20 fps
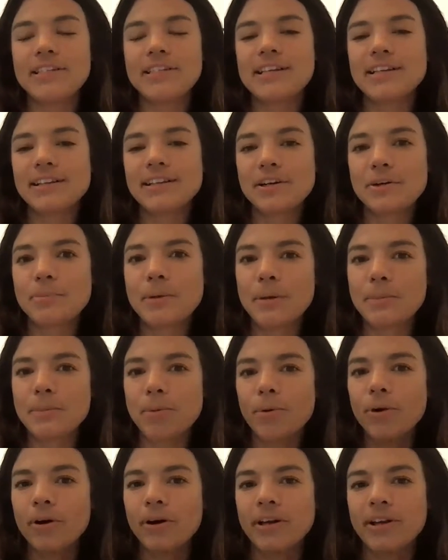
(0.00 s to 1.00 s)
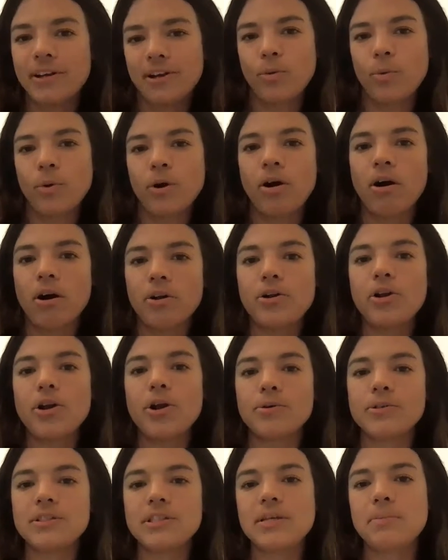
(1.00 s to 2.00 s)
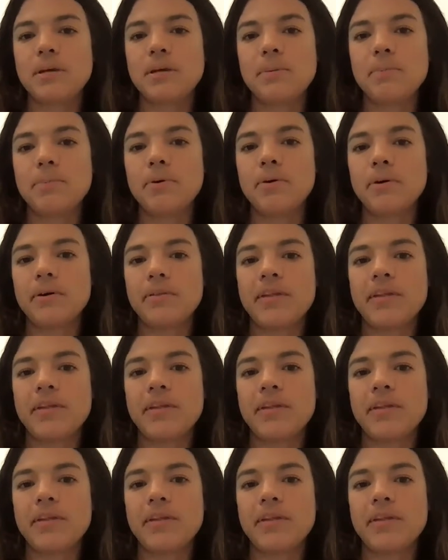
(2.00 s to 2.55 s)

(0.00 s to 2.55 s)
us a little bit more. You know, we're all nosy people,